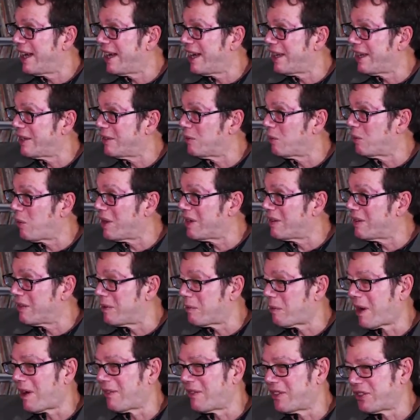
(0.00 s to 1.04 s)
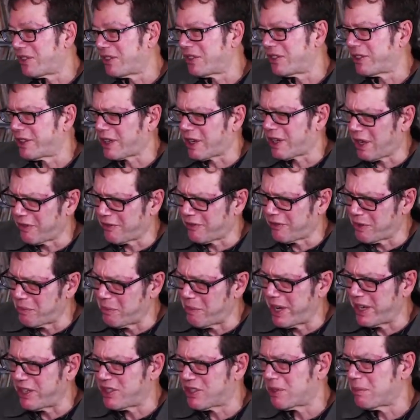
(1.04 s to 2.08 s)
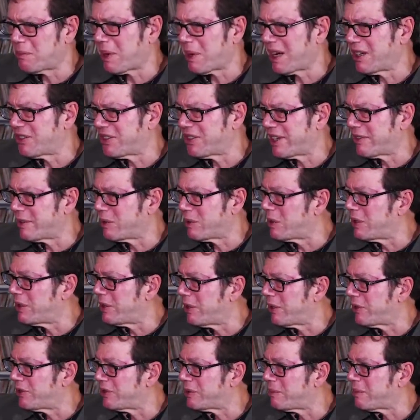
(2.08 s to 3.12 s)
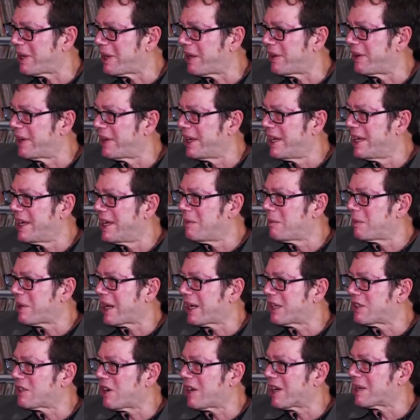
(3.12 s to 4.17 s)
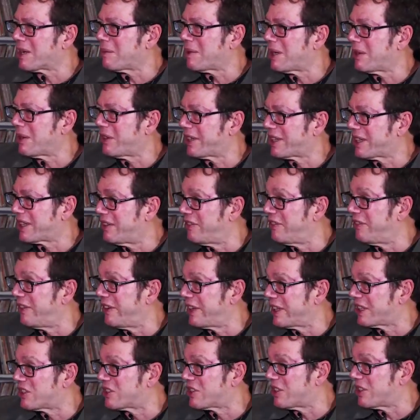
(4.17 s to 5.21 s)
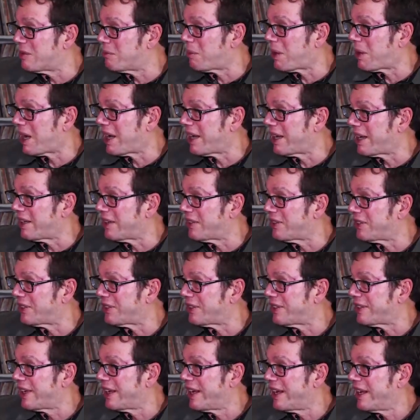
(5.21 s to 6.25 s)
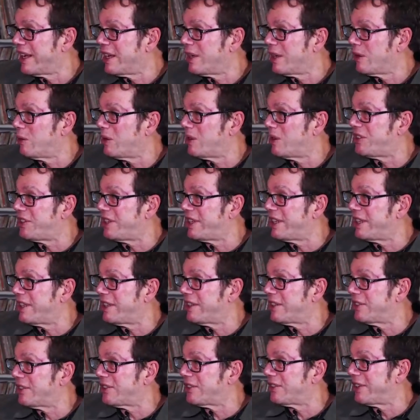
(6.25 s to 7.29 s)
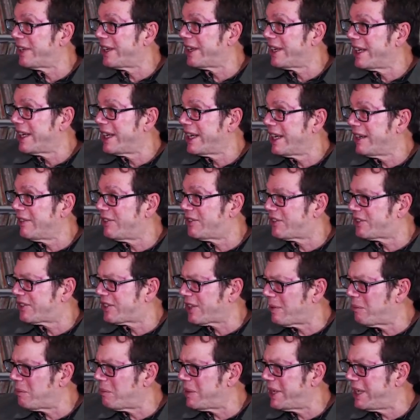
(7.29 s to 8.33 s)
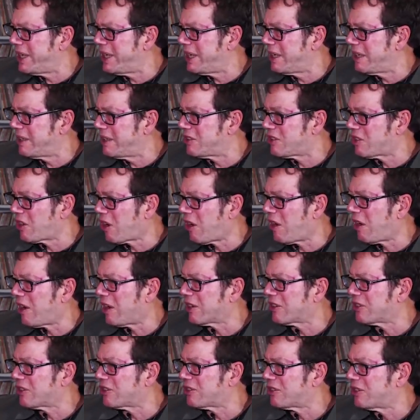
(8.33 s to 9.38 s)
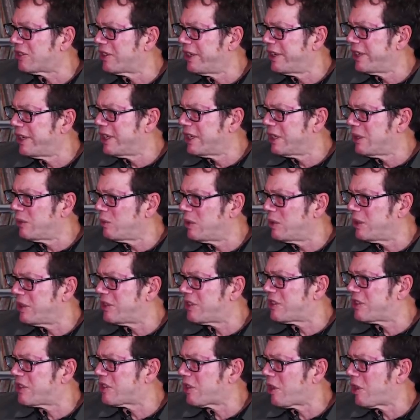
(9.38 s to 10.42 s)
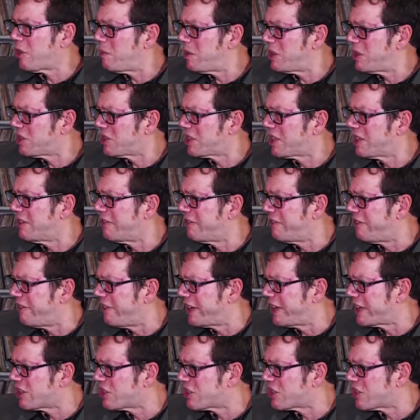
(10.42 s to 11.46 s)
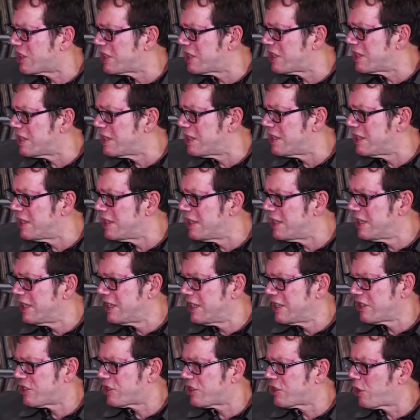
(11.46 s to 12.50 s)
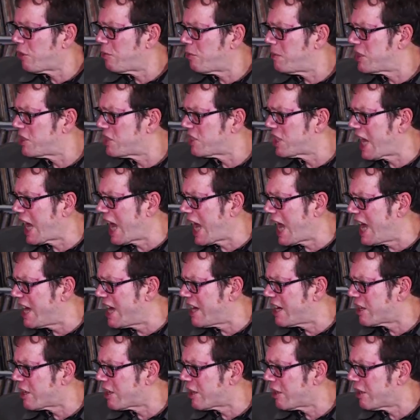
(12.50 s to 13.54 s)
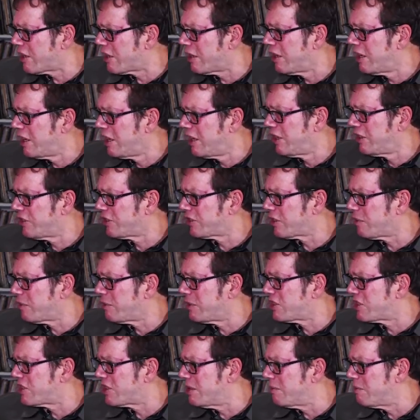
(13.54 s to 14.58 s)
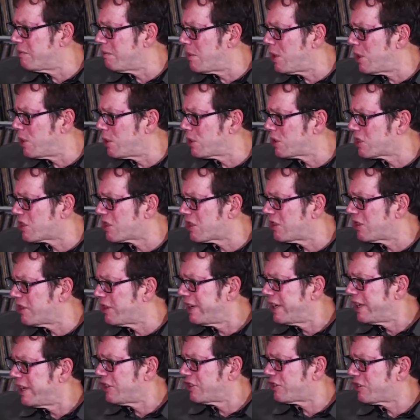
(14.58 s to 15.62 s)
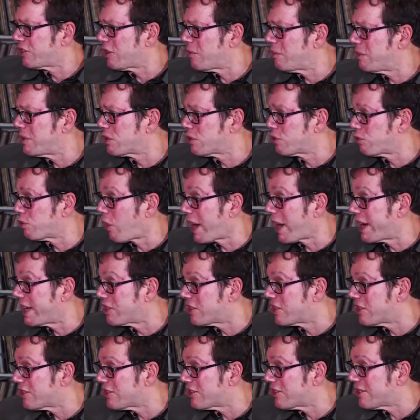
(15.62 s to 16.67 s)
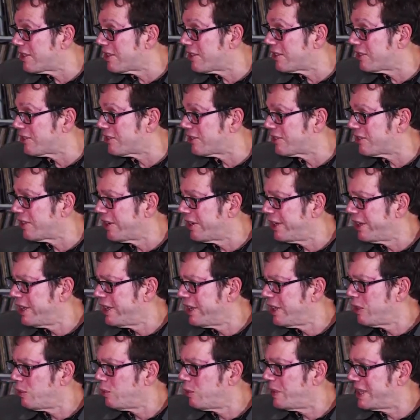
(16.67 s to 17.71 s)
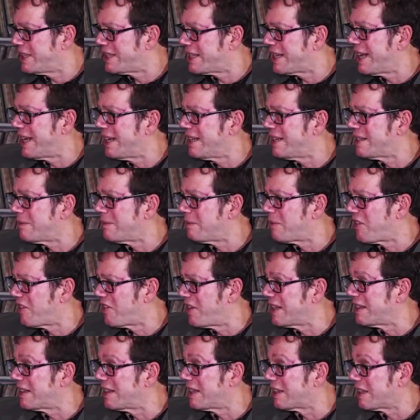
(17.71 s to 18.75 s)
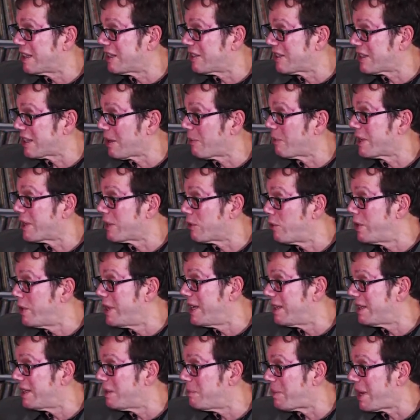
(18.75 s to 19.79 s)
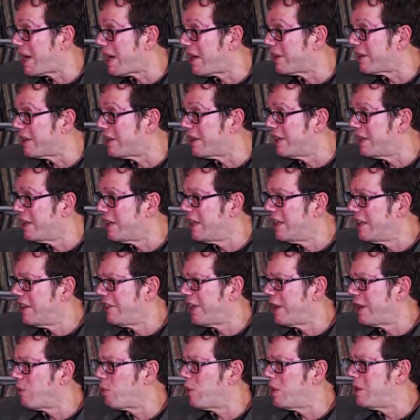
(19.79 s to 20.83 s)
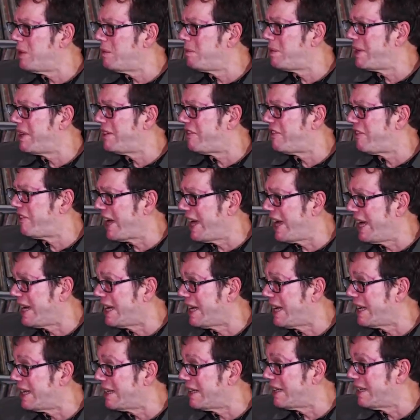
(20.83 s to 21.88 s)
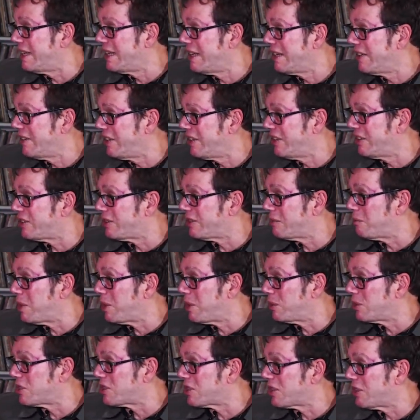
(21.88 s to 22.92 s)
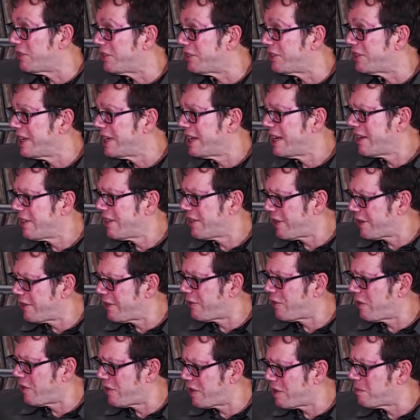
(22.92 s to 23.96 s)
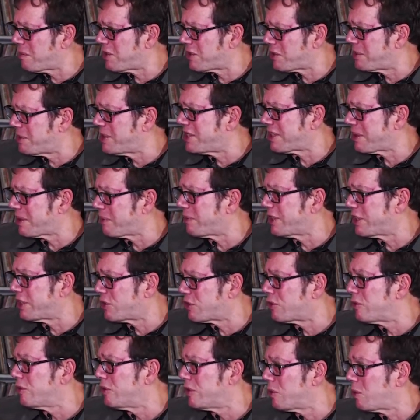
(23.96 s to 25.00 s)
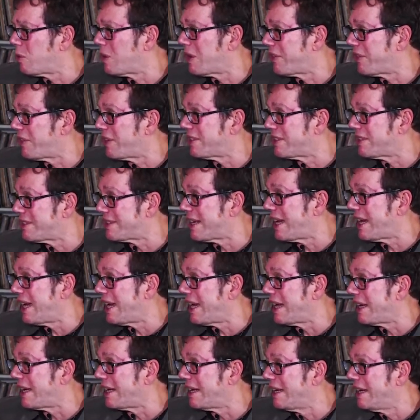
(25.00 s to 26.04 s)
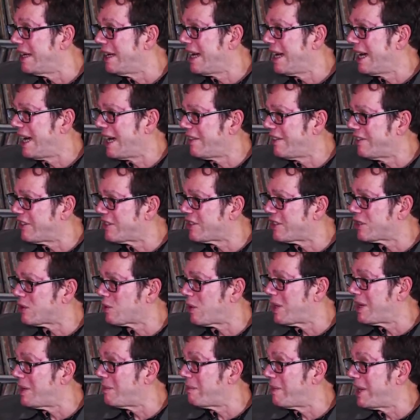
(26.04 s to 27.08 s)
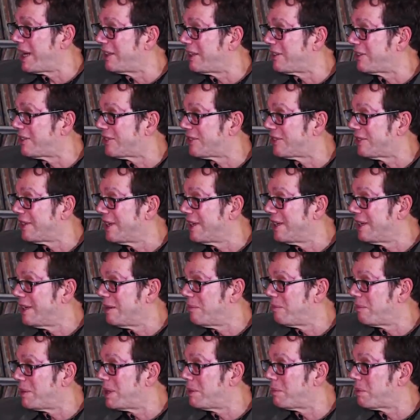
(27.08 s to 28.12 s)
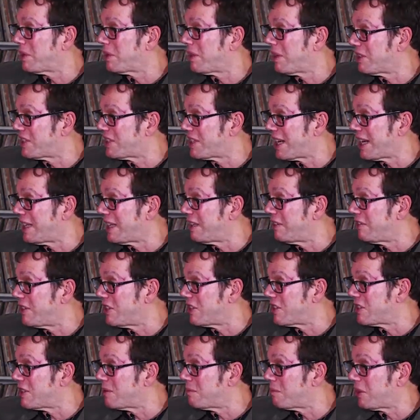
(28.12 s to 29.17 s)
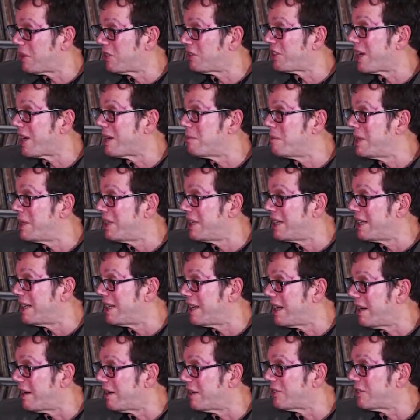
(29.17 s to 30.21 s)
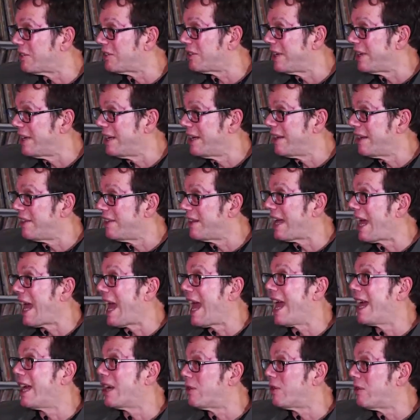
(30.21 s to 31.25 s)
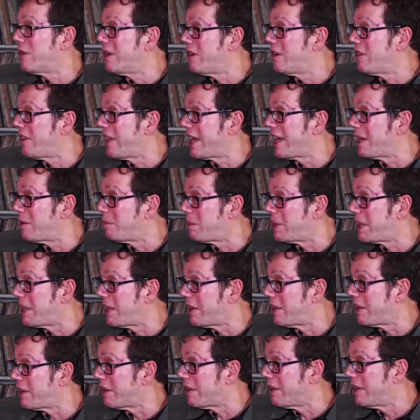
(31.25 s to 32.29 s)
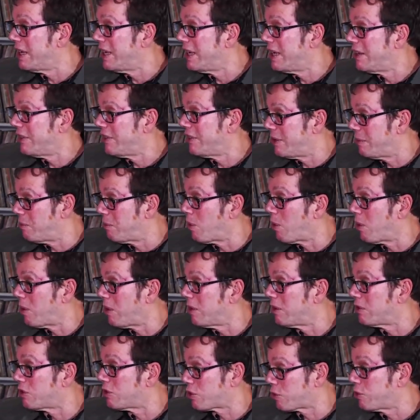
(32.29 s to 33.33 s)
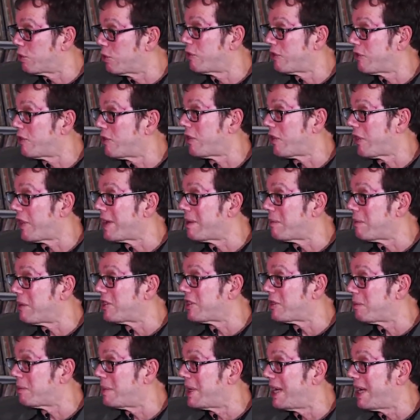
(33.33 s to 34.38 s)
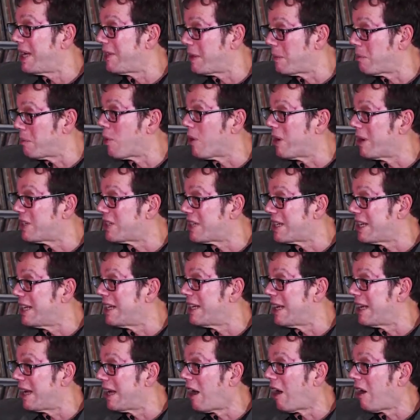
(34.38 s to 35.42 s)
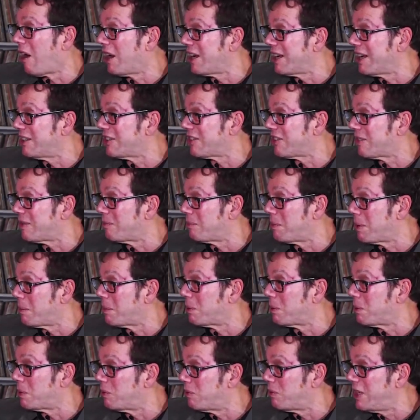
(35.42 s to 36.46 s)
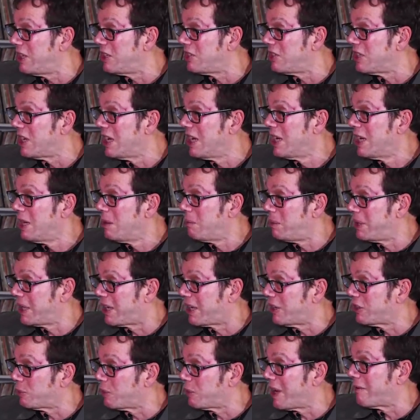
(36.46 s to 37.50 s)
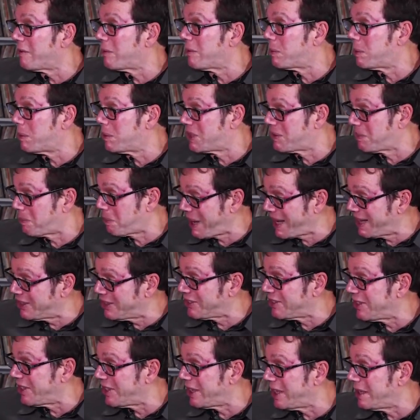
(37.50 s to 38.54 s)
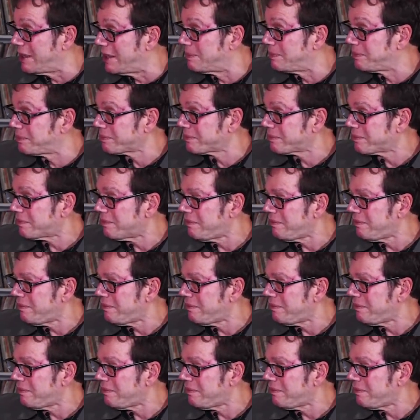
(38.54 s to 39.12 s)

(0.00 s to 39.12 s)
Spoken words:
And one of them obviously is the confirmation bias that everyone knows about. But I talk about the conviction bias, which is if somebody talks with so much conviction, so much anger, so much emotion, so much righteousness, we tend to think that there's something real about it. They wouldn't be faking these emotions. Therefore, there must be something true to what they say. And this is what makes people on television multimillionaires. The angrier they appear, the more truthful they must be, and the more audience people will reach, because we have a propensity